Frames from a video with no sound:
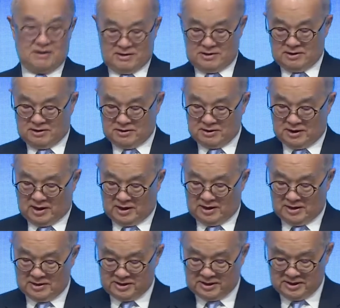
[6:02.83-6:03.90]
Hong Kong
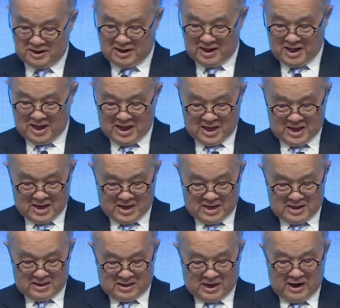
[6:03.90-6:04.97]
dollars.
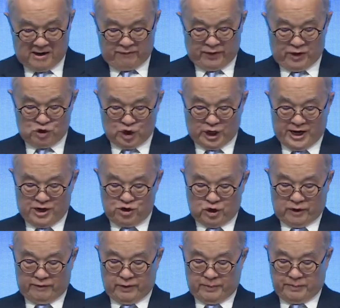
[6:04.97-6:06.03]
The average
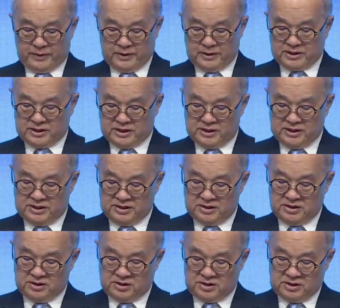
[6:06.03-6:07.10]
age of the person
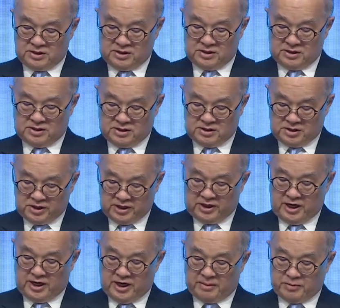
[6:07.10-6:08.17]

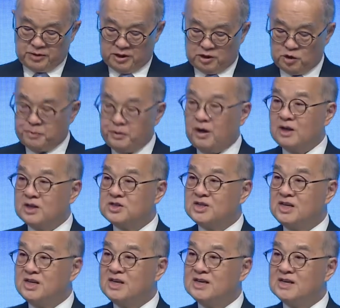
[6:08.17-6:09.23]
taking up such
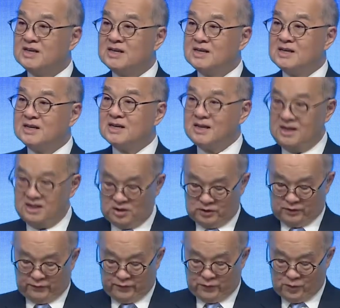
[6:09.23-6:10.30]
policy
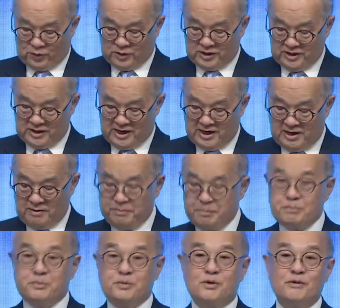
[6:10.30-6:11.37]
is
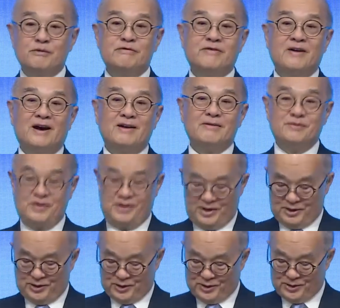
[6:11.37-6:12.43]
48.5
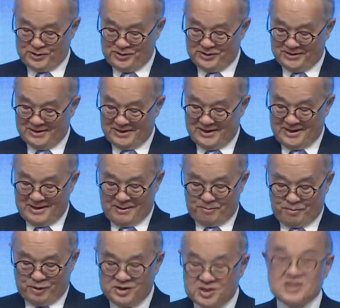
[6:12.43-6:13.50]
years old,
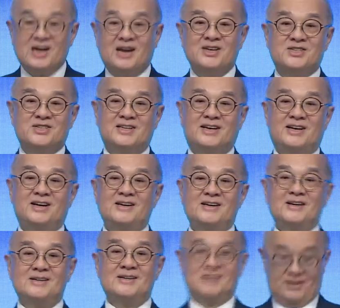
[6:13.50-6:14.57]
precisely
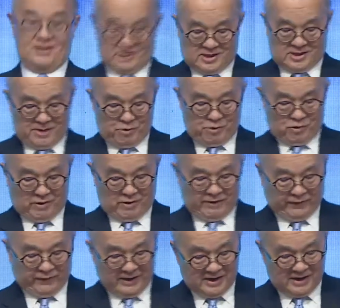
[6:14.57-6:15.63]
the
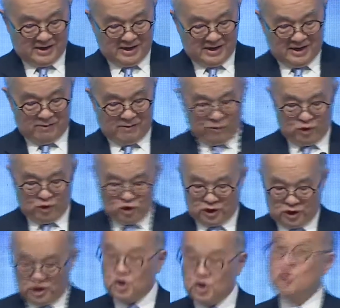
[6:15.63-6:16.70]
demographic at
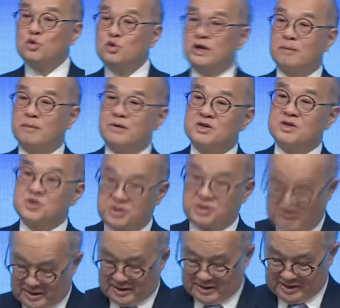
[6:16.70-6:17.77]
which QDAP is
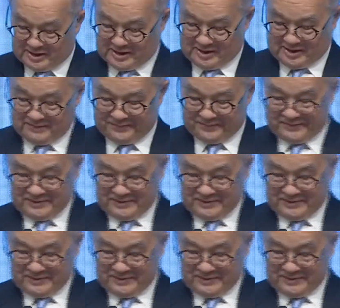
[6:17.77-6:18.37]
targeting.